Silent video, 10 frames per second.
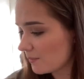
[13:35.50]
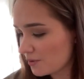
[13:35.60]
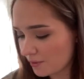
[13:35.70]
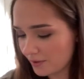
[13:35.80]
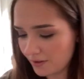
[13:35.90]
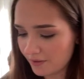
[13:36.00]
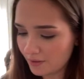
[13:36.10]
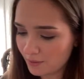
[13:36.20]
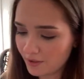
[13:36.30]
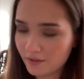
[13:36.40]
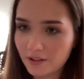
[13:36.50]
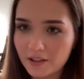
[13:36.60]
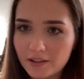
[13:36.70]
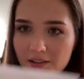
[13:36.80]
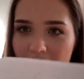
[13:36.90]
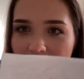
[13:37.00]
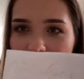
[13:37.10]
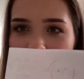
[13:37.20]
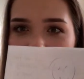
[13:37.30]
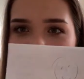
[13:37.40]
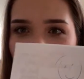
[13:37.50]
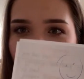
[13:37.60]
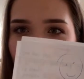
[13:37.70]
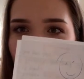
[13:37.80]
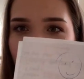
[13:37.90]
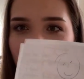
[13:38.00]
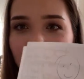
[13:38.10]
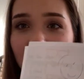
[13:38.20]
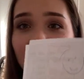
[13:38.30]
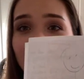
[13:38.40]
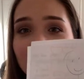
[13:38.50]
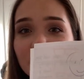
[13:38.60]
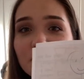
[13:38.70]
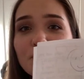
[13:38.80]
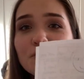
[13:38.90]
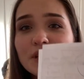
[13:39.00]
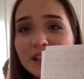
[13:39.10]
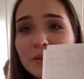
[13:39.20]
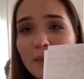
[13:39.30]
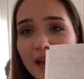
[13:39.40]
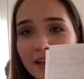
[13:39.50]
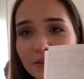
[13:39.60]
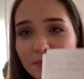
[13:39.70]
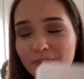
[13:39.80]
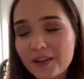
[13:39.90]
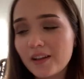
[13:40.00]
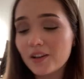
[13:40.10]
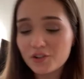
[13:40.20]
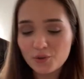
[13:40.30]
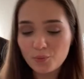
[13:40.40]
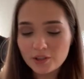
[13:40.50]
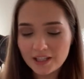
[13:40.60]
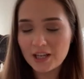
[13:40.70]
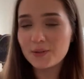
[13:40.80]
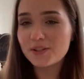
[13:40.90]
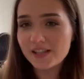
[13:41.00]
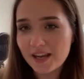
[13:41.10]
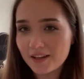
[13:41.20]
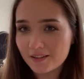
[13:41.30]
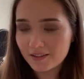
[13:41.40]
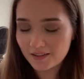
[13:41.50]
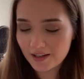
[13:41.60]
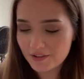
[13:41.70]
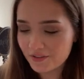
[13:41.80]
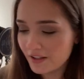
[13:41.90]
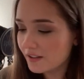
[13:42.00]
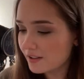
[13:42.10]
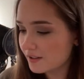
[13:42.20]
sorry, I think you can like see the letters behind. This is really bad. So what can you say? I think